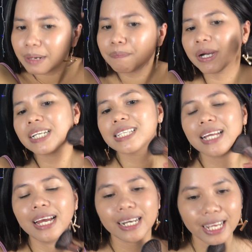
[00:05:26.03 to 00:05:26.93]
In
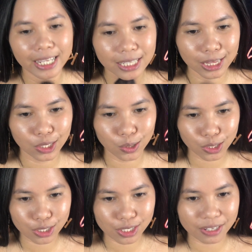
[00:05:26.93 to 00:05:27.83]
person it
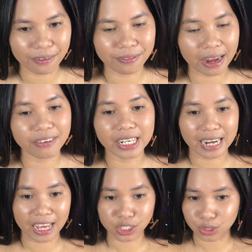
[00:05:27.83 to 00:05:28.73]
looks very
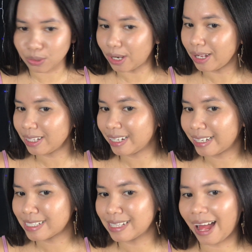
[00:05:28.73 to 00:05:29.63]
natural.
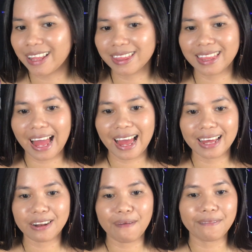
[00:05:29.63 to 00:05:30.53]
It's not
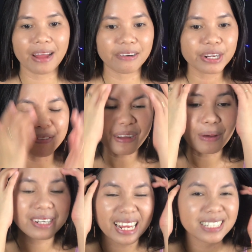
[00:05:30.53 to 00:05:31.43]
that very
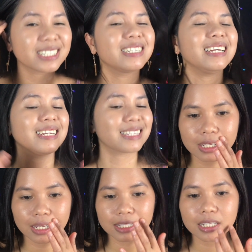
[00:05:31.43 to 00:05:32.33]
foundation-y.
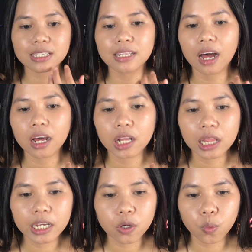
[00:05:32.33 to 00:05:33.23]
Since it's not
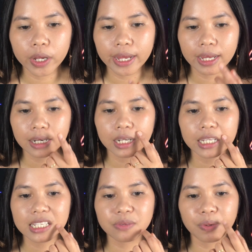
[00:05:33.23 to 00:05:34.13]
liquid,
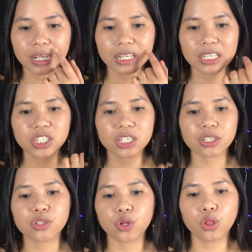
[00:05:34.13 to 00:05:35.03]
it's really
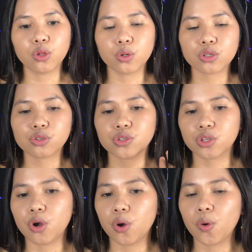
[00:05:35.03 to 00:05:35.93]
just looks
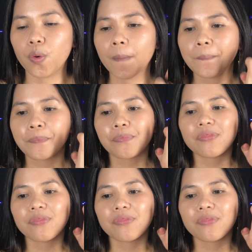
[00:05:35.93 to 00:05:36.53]
so